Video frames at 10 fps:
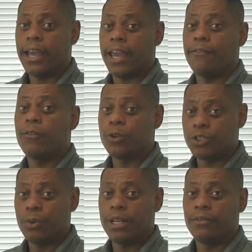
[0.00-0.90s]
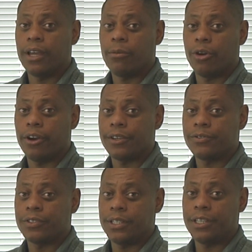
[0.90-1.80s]
a full suite of libraries
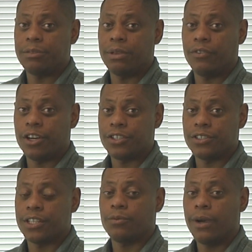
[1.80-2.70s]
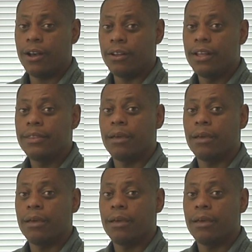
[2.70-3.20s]
for the DSP functions as well